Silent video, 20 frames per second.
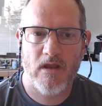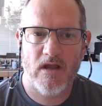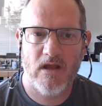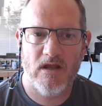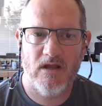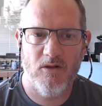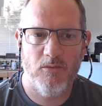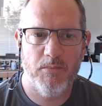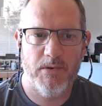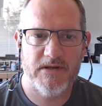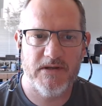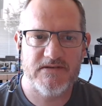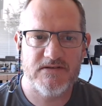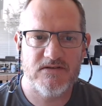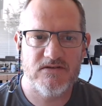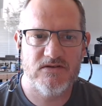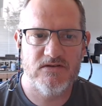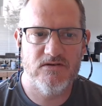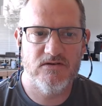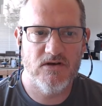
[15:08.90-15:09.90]
Help us
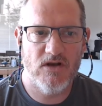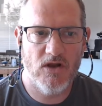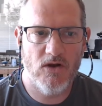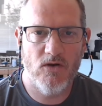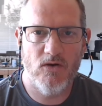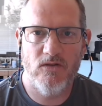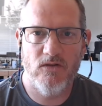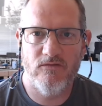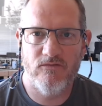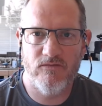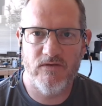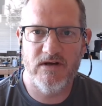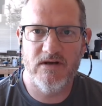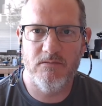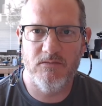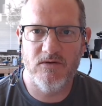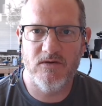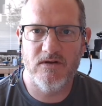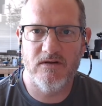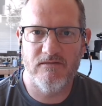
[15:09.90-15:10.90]
to know the
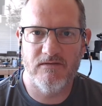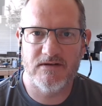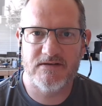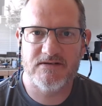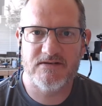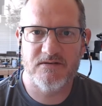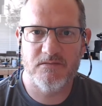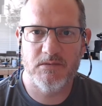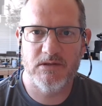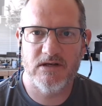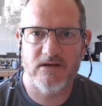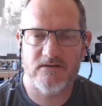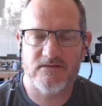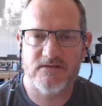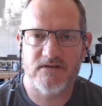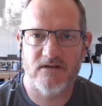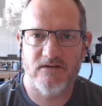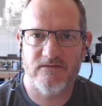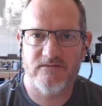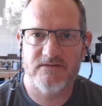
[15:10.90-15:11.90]
freedom you give us to be
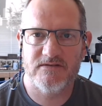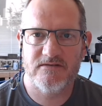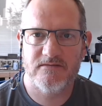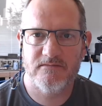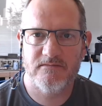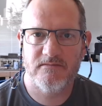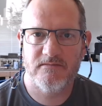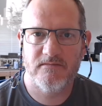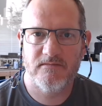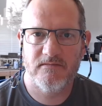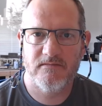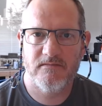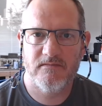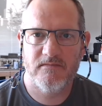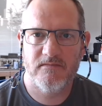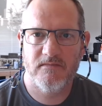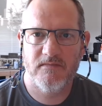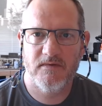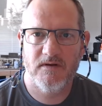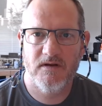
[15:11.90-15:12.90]
ourselves.
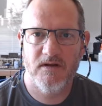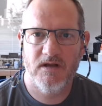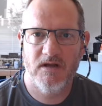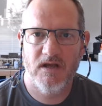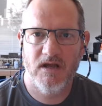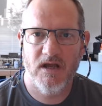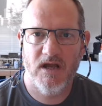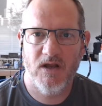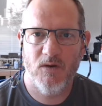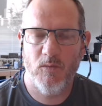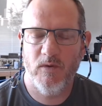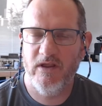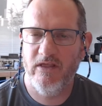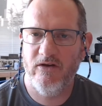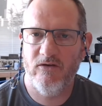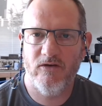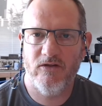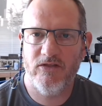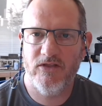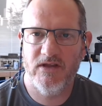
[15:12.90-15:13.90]
And where
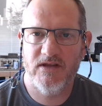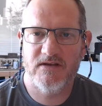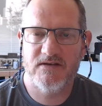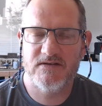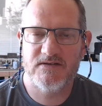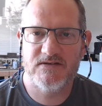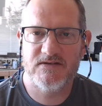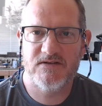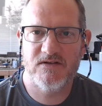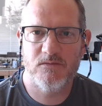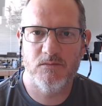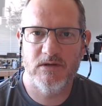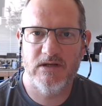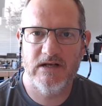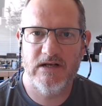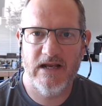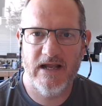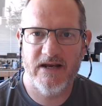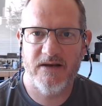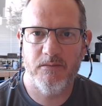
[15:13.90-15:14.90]
there are things to be
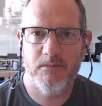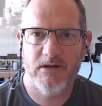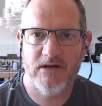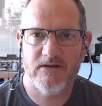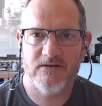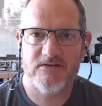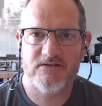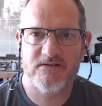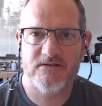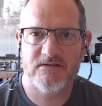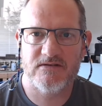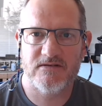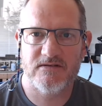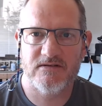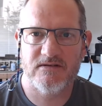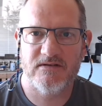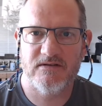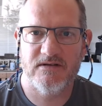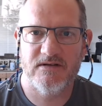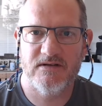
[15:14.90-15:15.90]
glad about
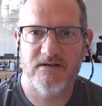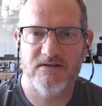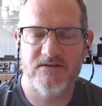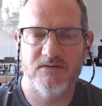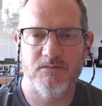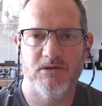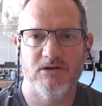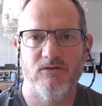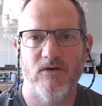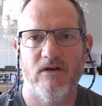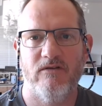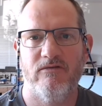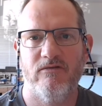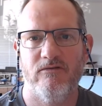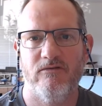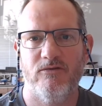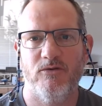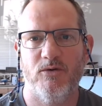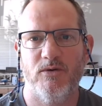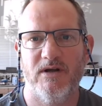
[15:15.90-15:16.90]
and to be grateful
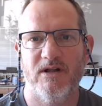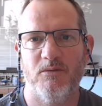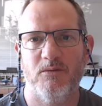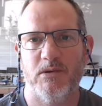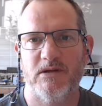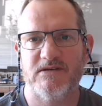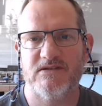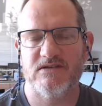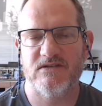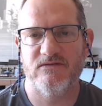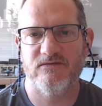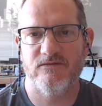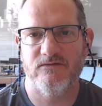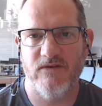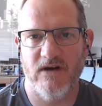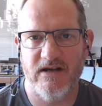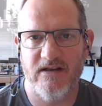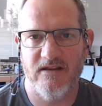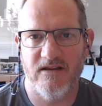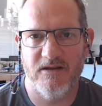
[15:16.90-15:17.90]
for, help us to
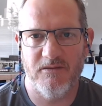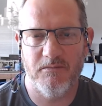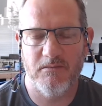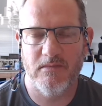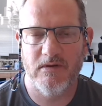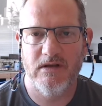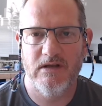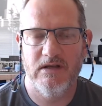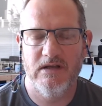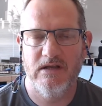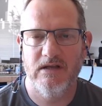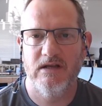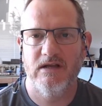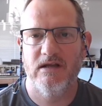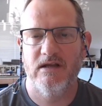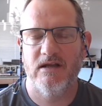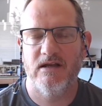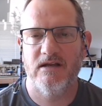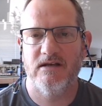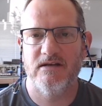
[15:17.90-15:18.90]
find them
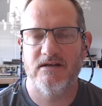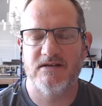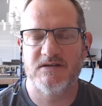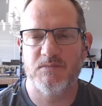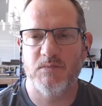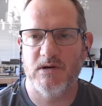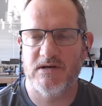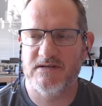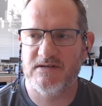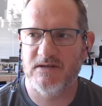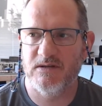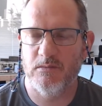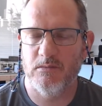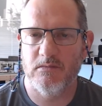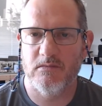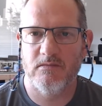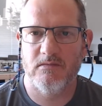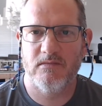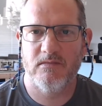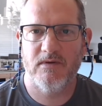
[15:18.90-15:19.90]
and express
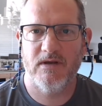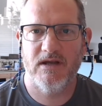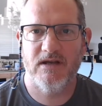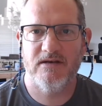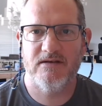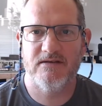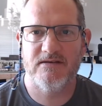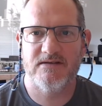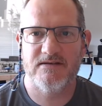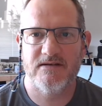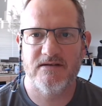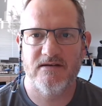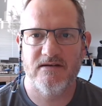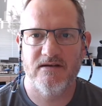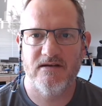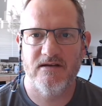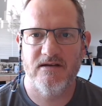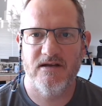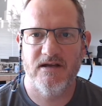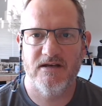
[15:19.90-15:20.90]
them and
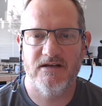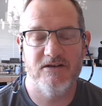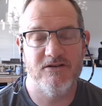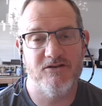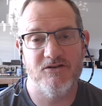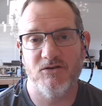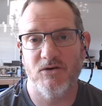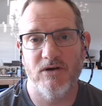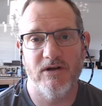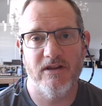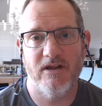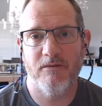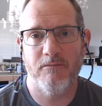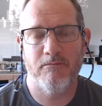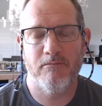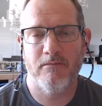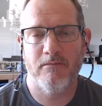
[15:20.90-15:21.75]
enjoy them.